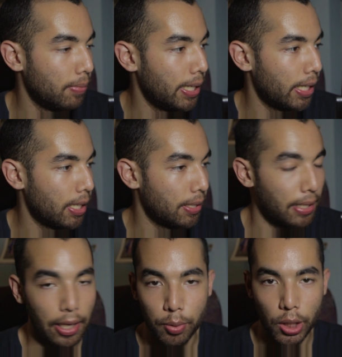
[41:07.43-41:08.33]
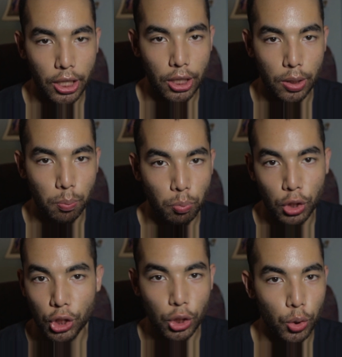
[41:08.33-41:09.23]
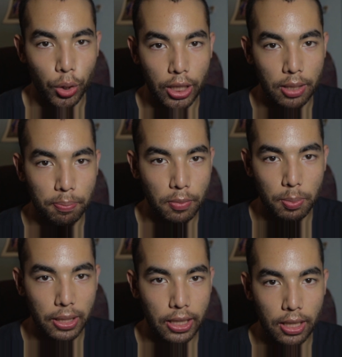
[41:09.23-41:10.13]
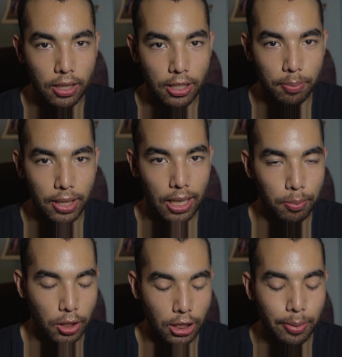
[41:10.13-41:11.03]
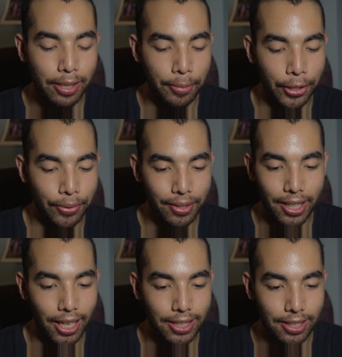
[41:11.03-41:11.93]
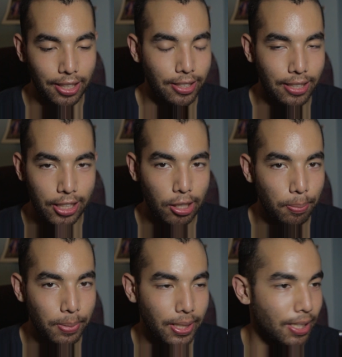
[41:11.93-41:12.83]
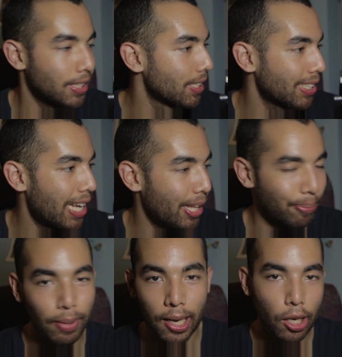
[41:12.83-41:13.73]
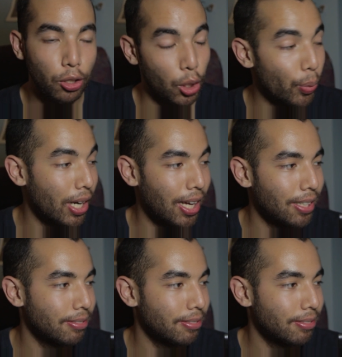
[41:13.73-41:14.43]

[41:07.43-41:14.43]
And I really just enjoy speaking sometimes, or speaking my own thoughts uninterrupted and just kind of going off.